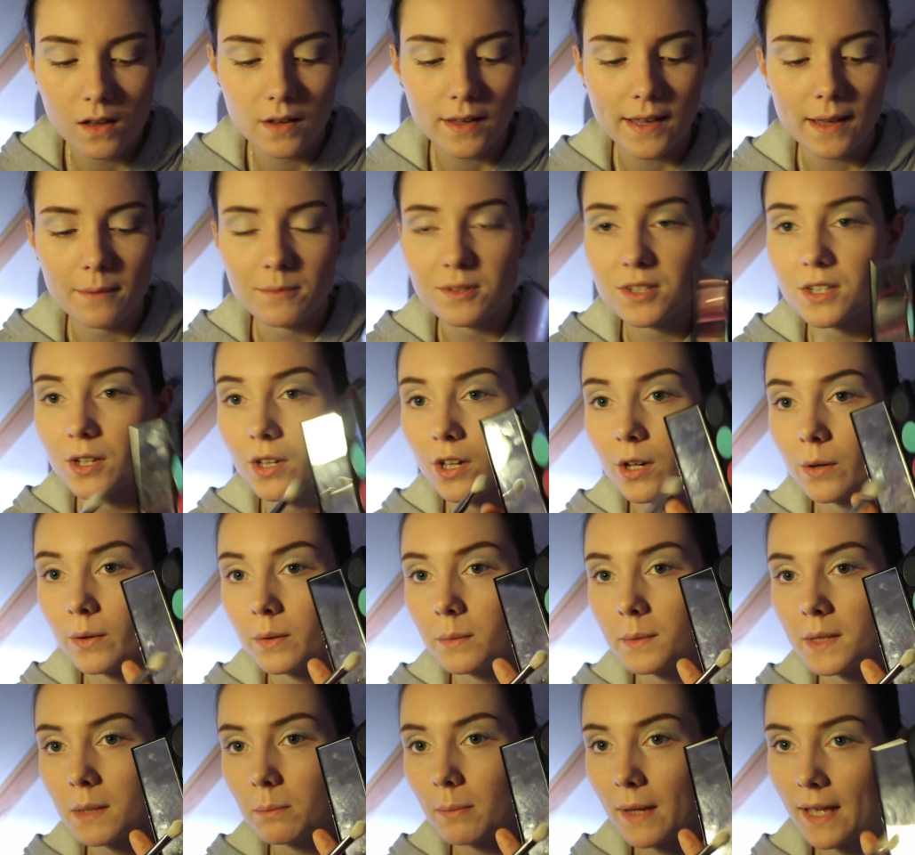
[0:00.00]
Okay, I'm just going to go
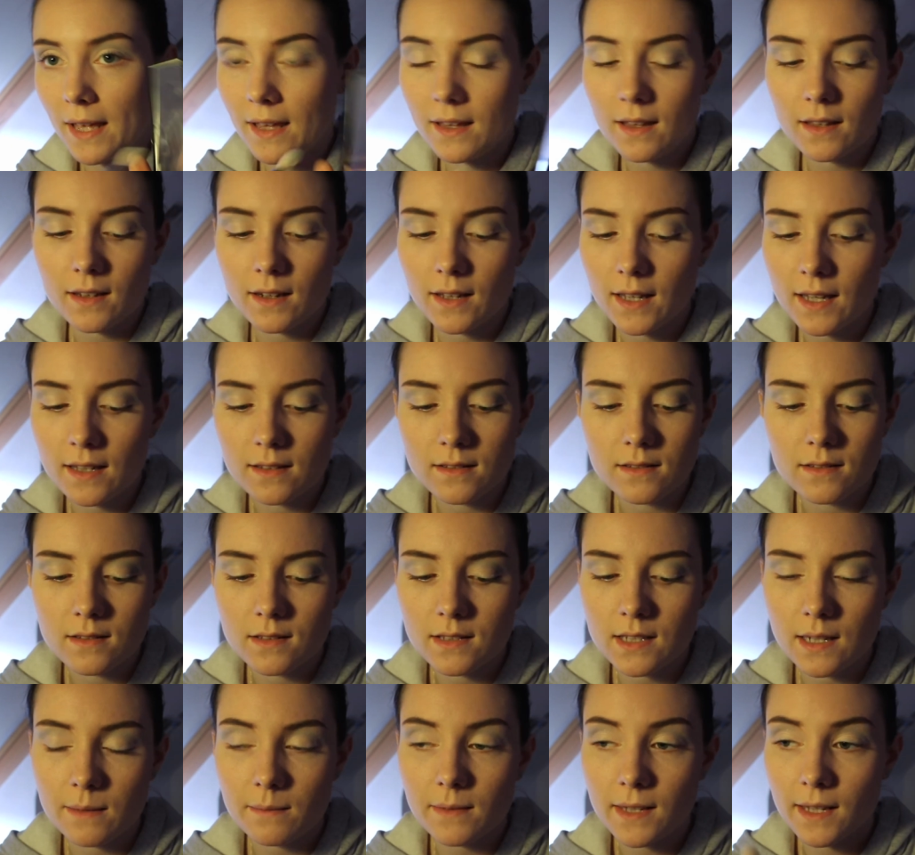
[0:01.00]
in with the pink, and again,
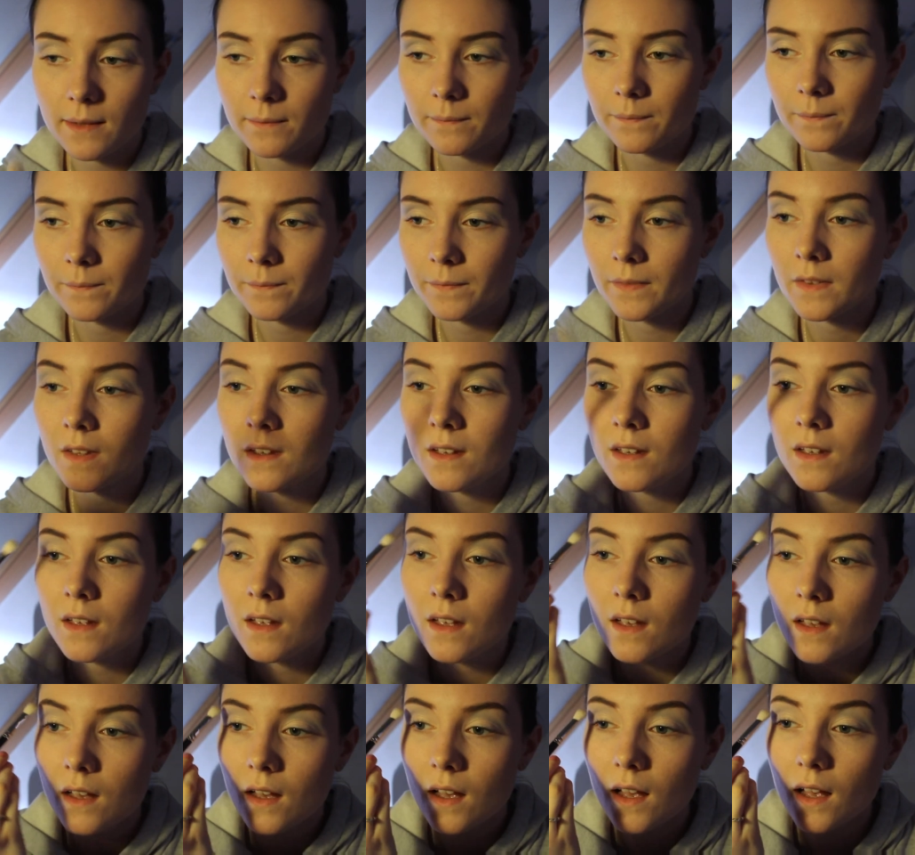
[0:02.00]
same thing,
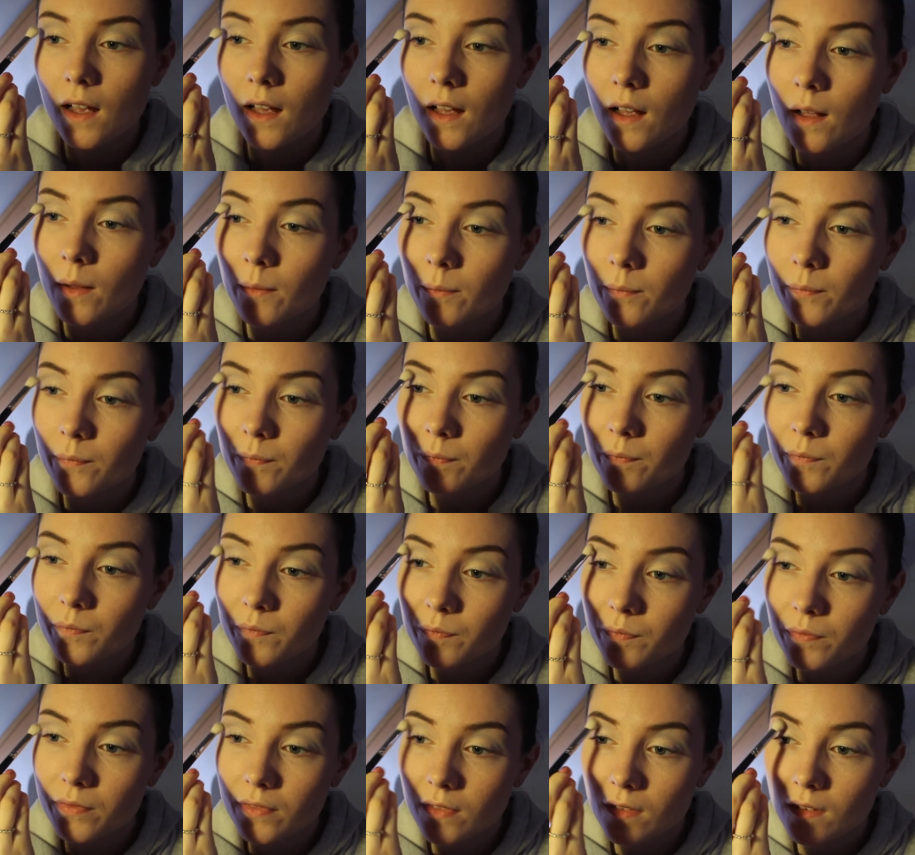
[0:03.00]
um,
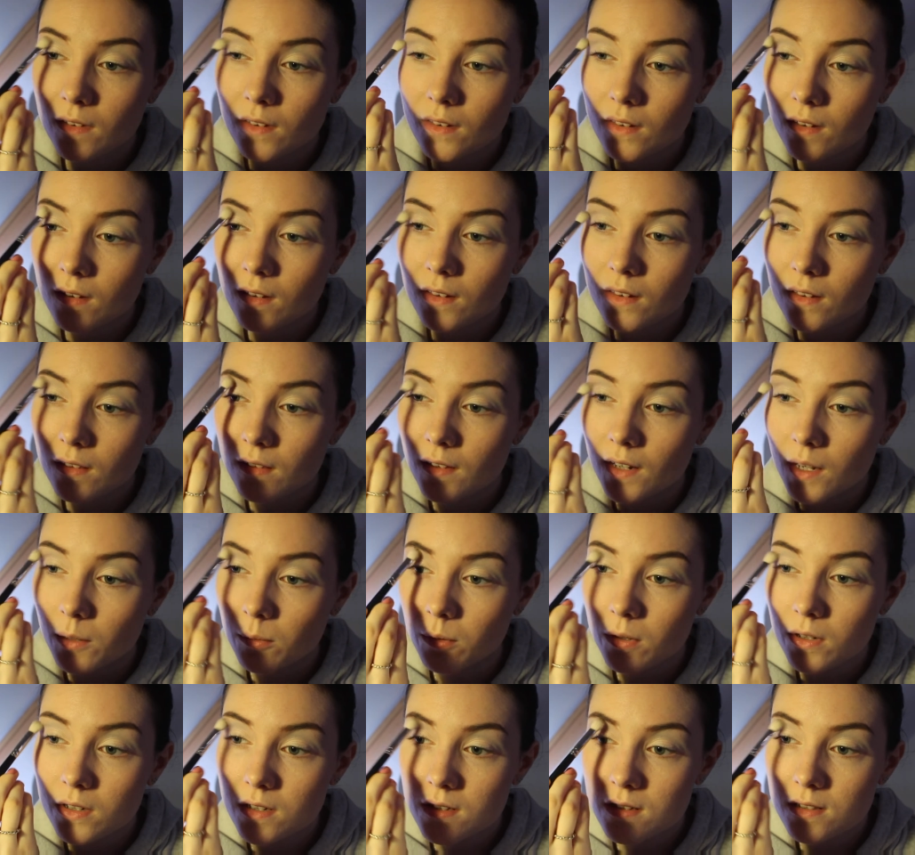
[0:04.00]
than I
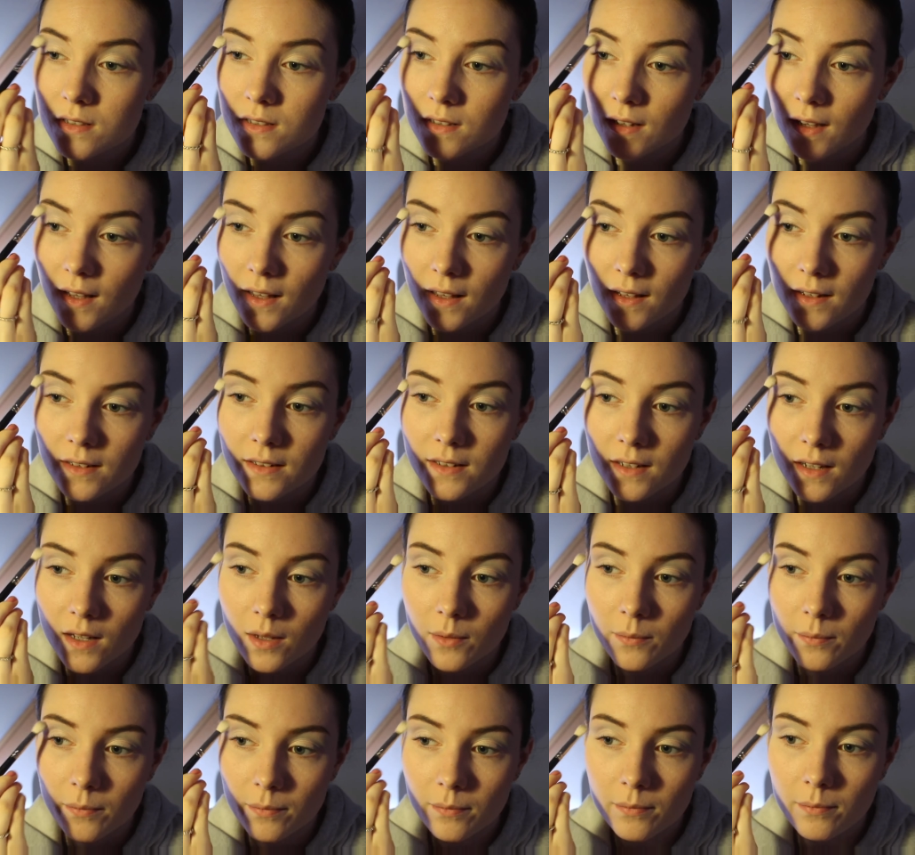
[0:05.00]
was, and
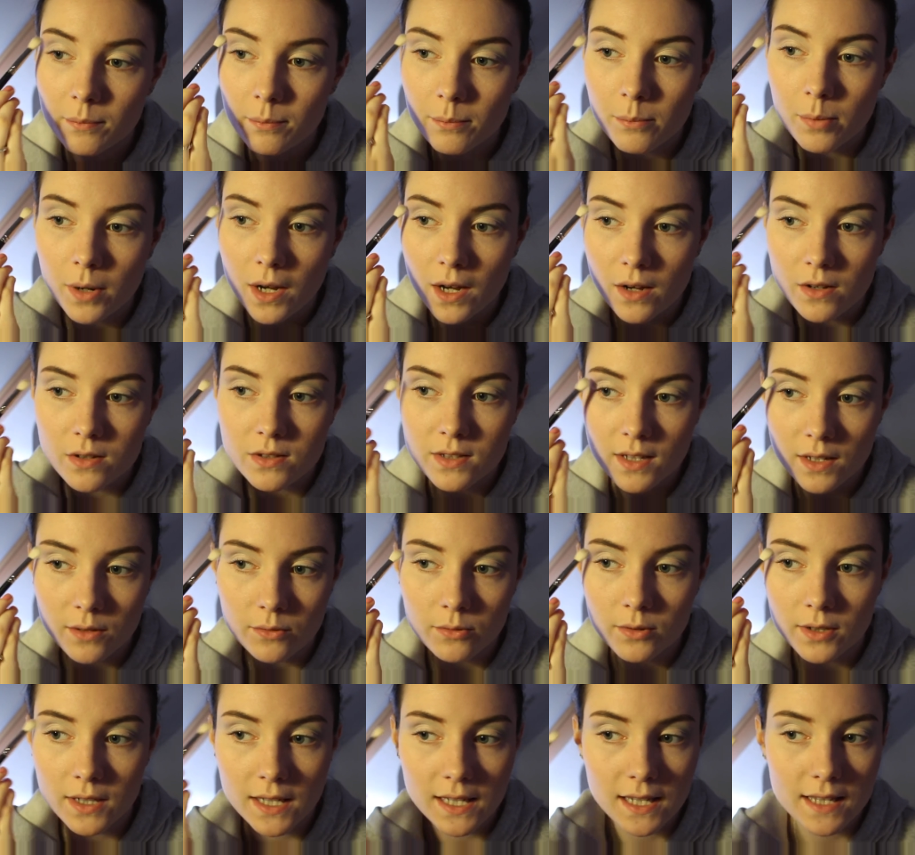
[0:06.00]
um, but I was
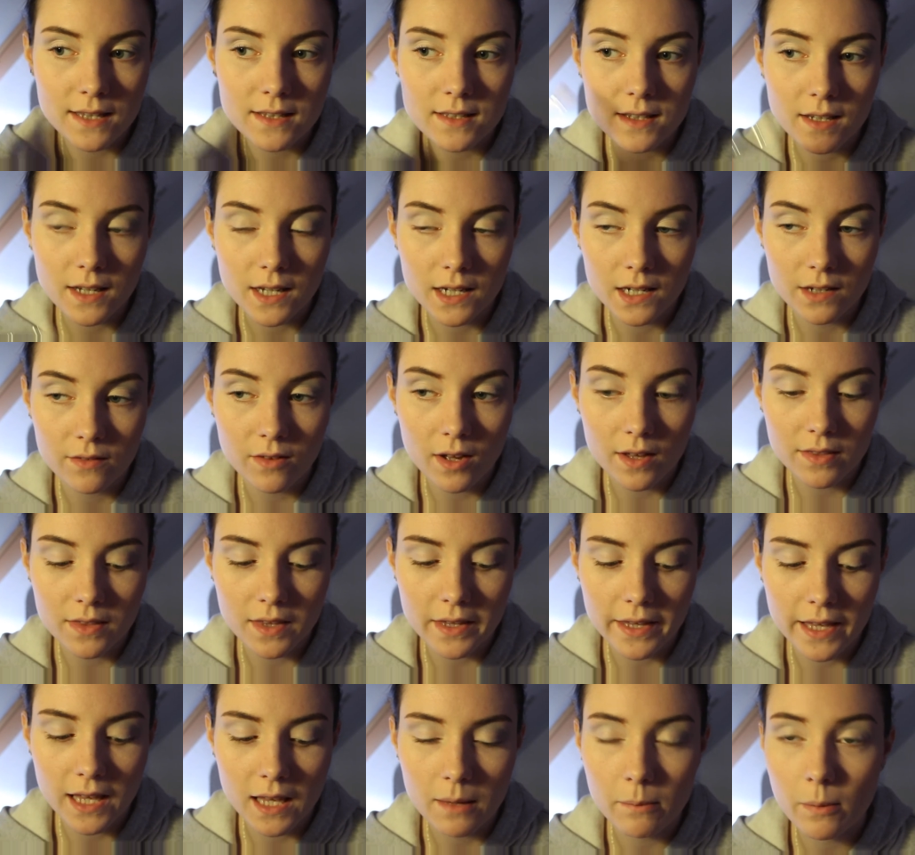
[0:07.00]
like really into kind of like
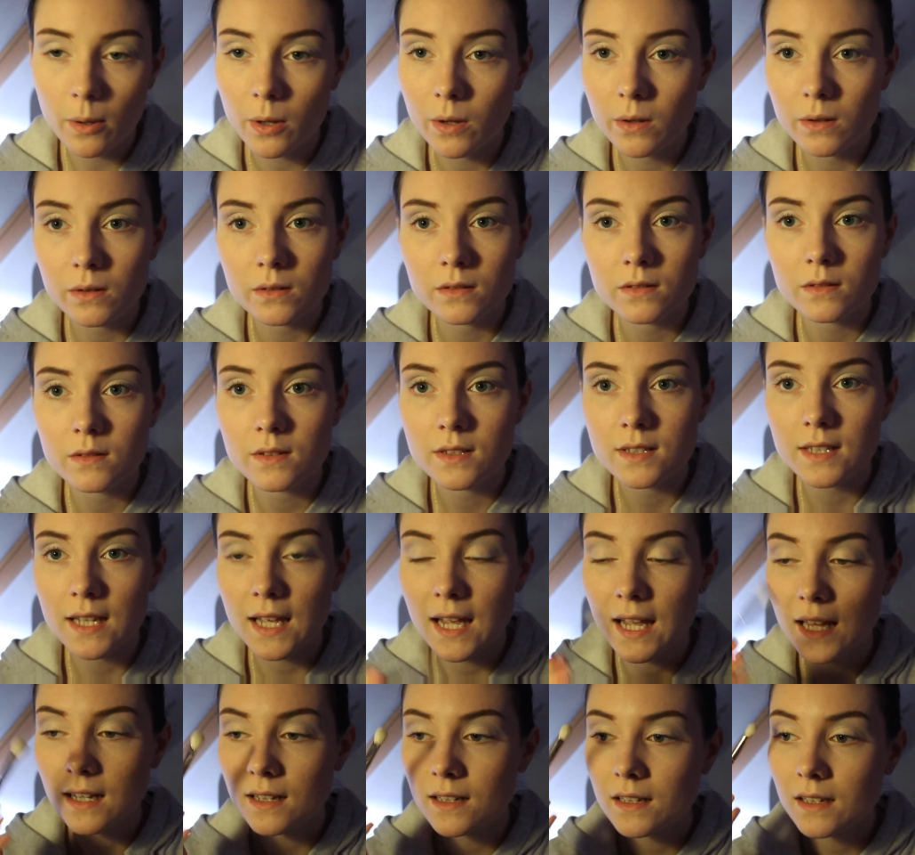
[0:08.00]
the emo
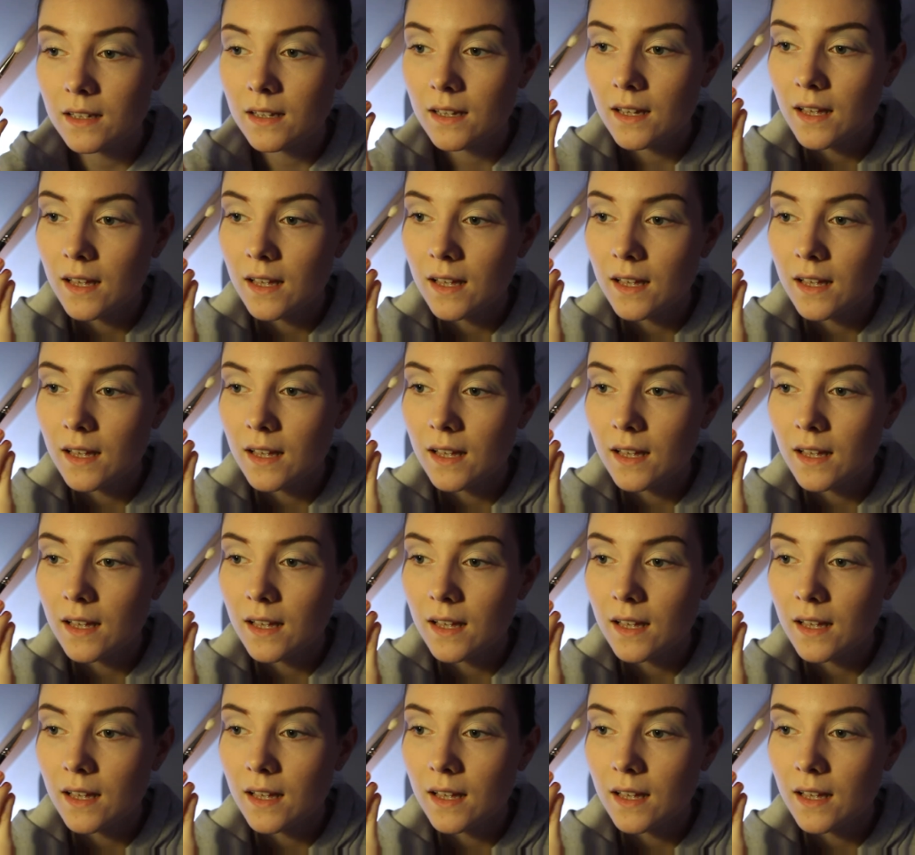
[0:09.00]
scene,